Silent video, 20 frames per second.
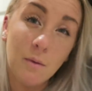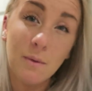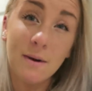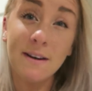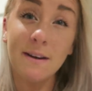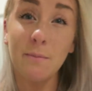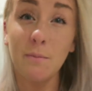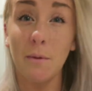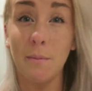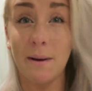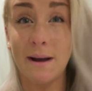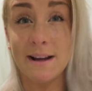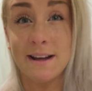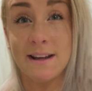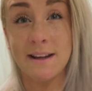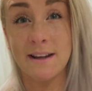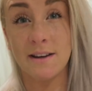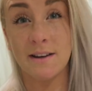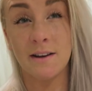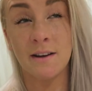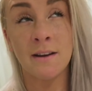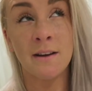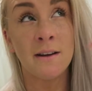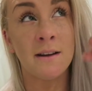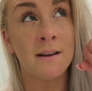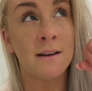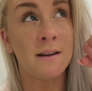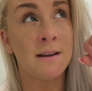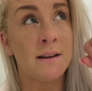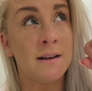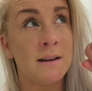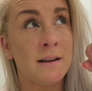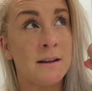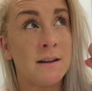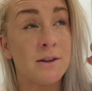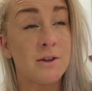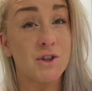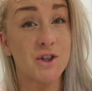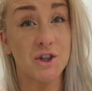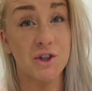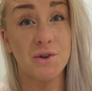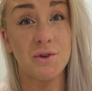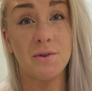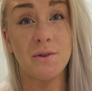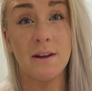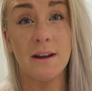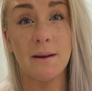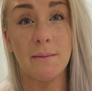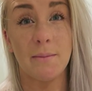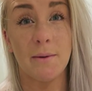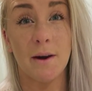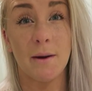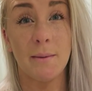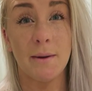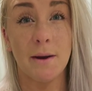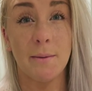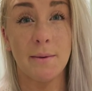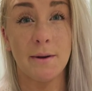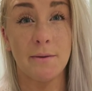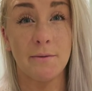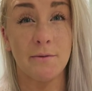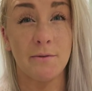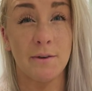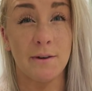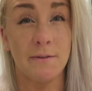we did one back in June in Birmingham and it was